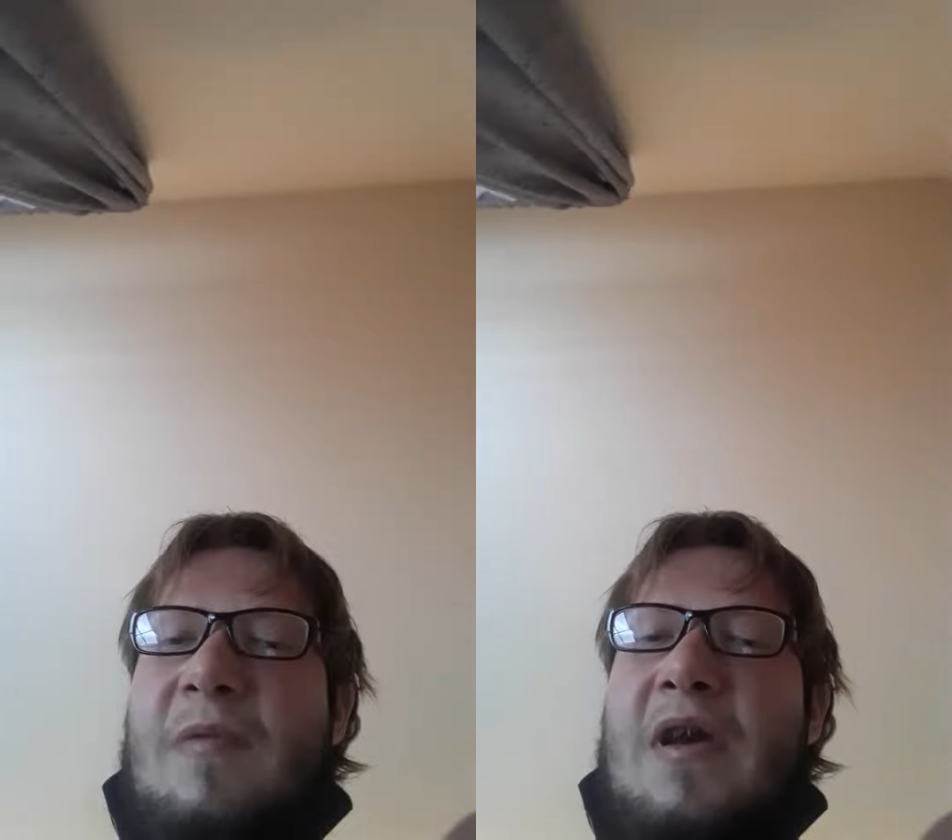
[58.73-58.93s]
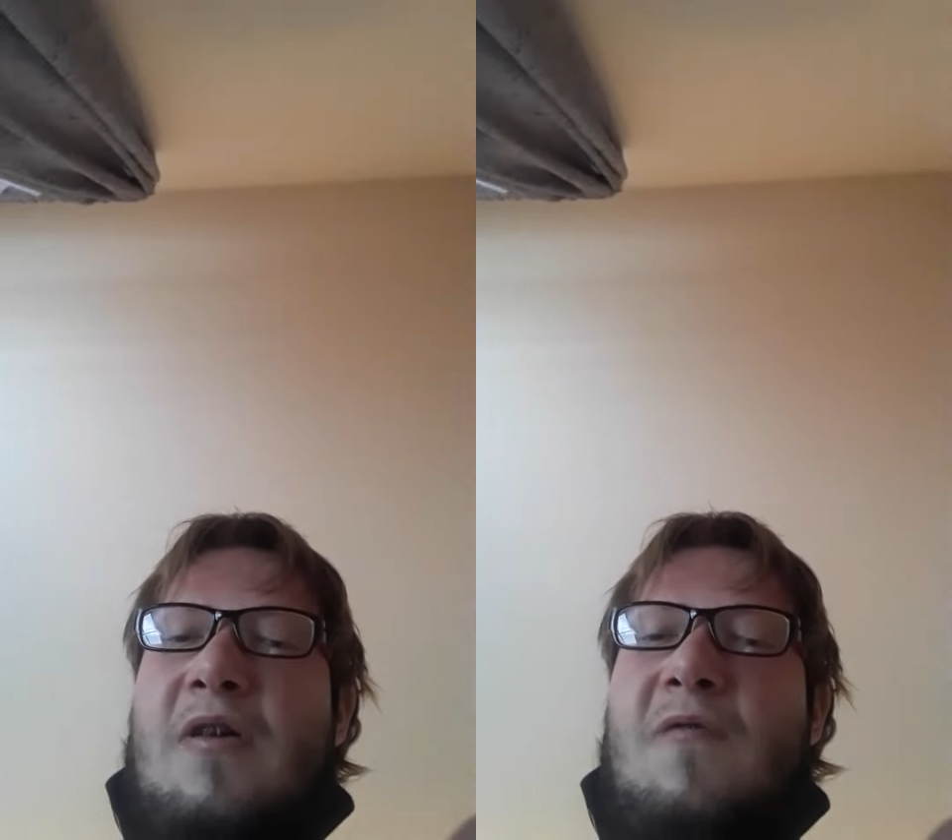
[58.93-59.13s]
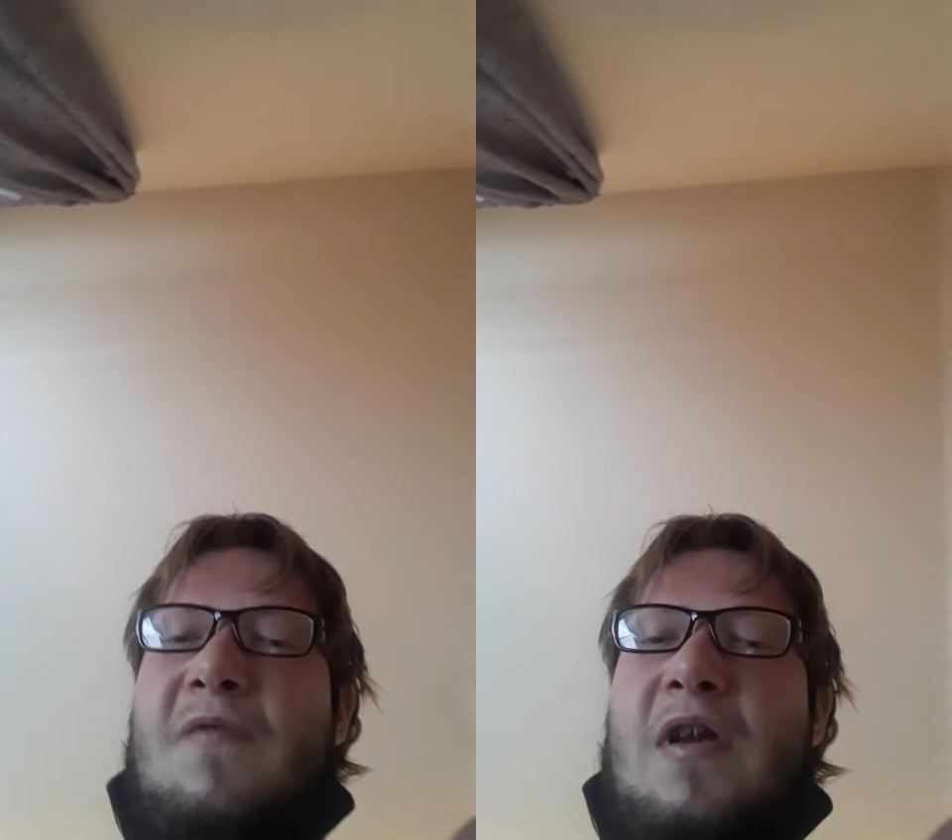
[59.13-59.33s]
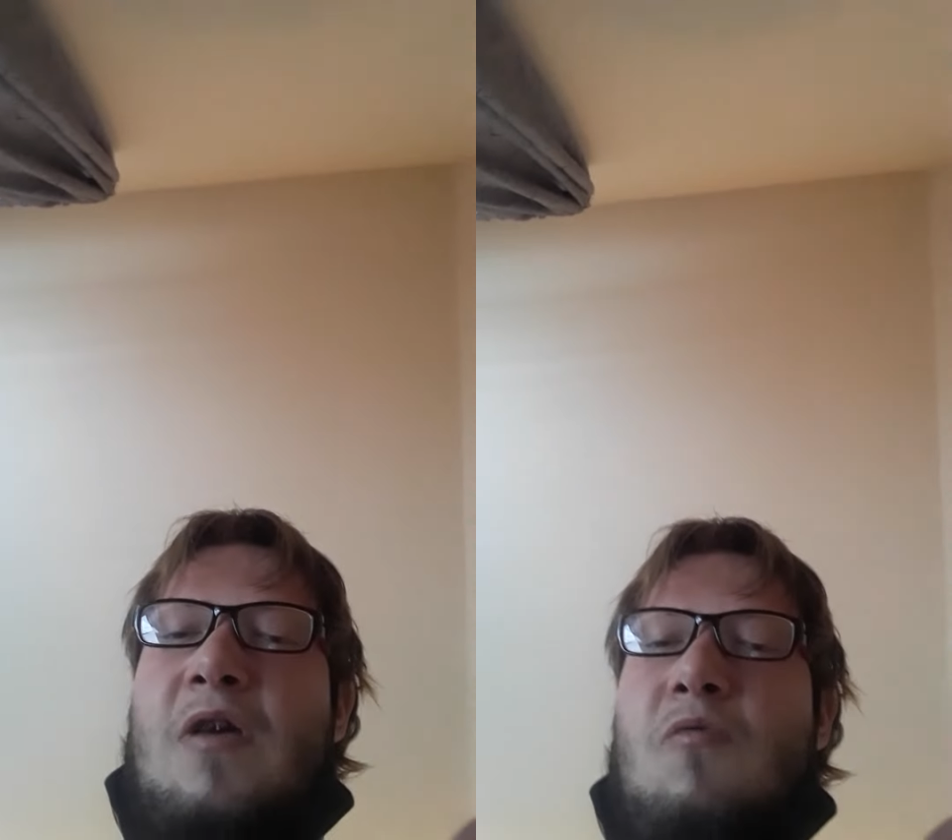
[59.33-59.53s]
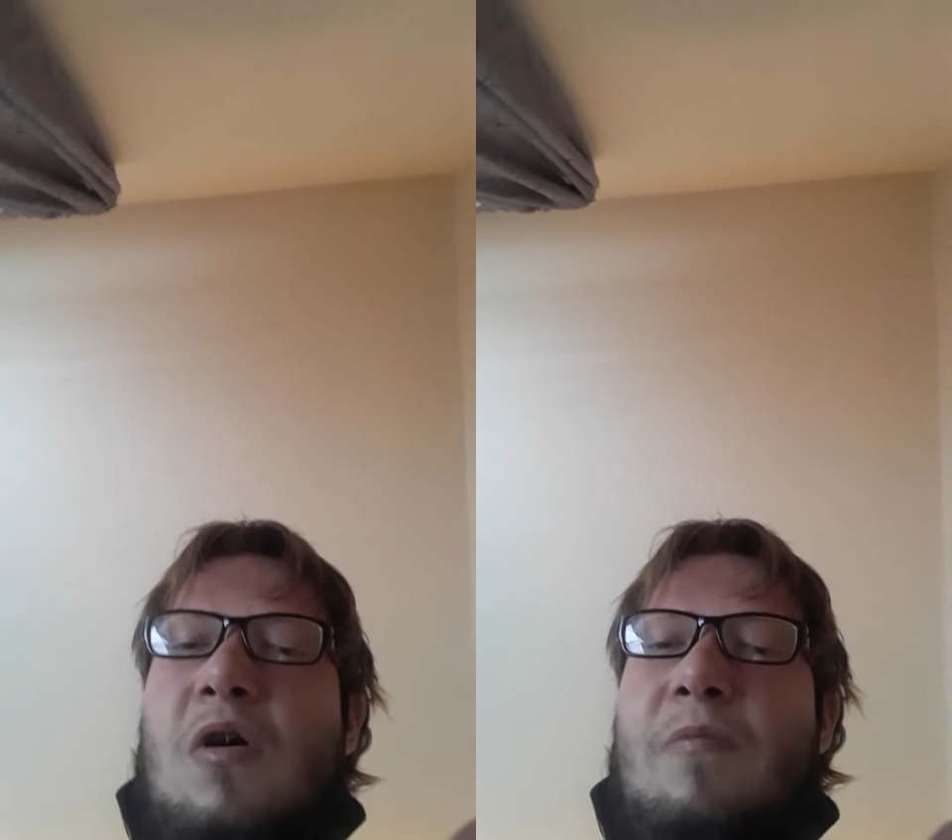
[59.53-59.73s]
Ain't no
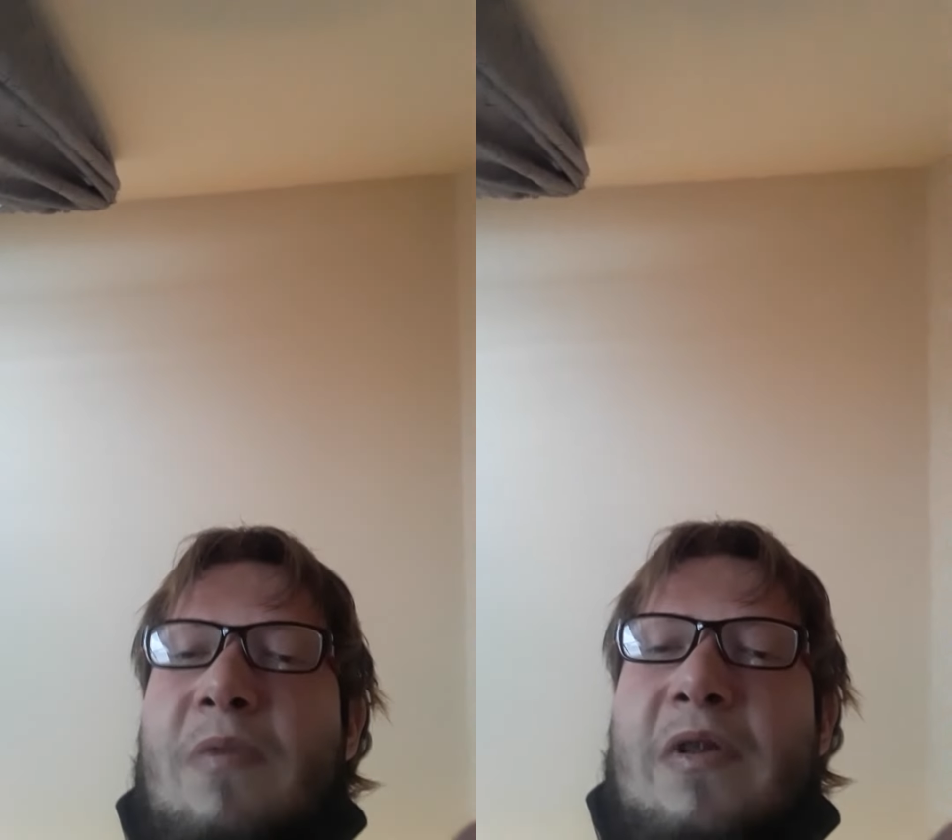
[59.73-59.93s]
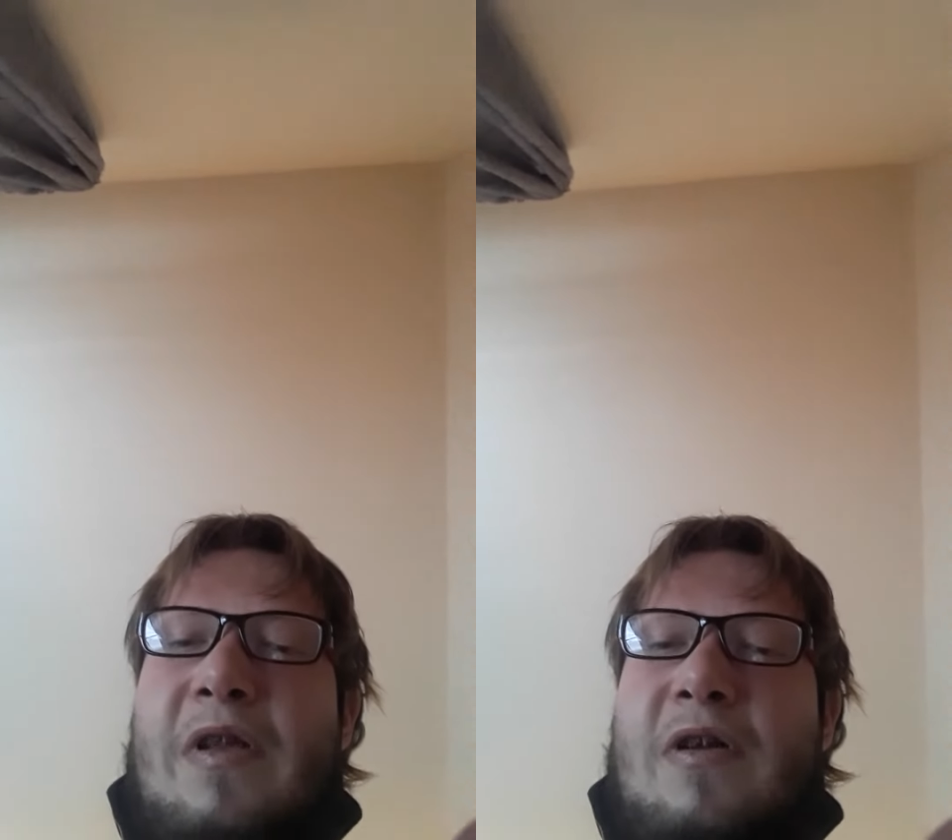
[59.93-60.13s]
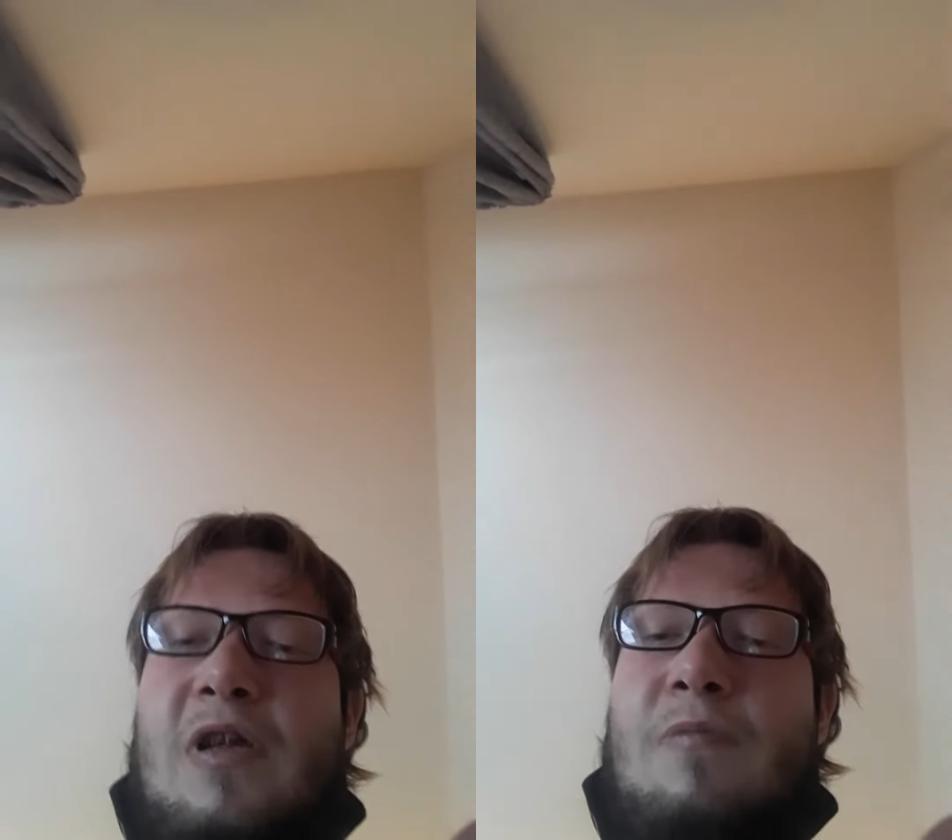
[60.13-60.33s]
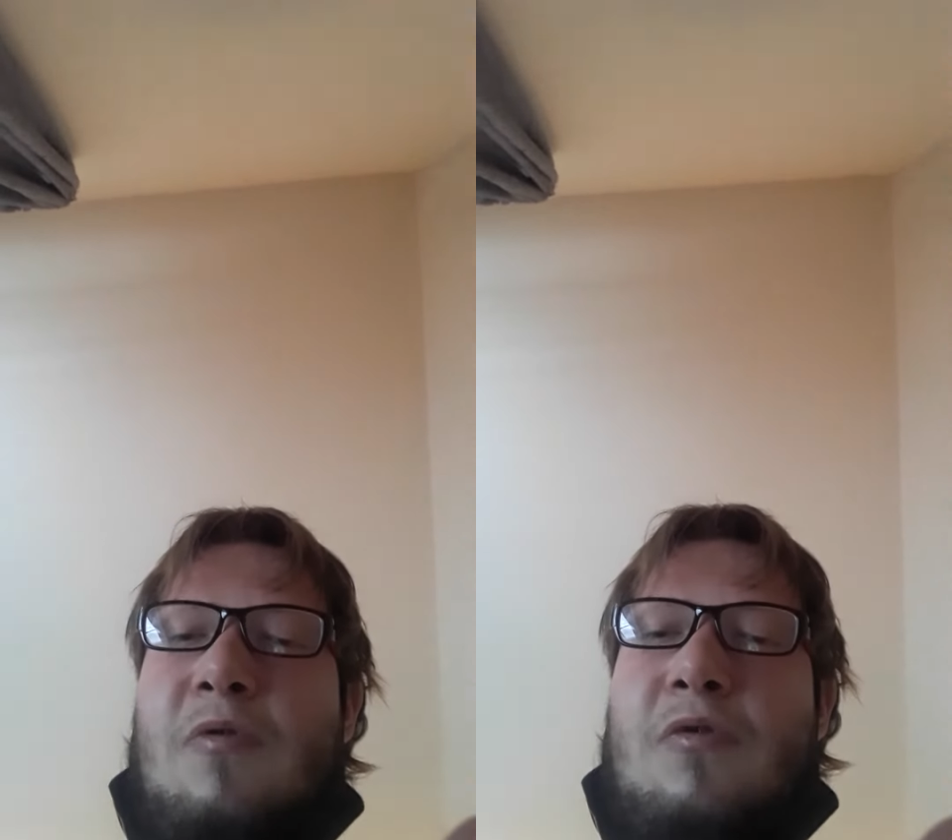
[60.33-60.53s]
Fetty Wap, but the clip on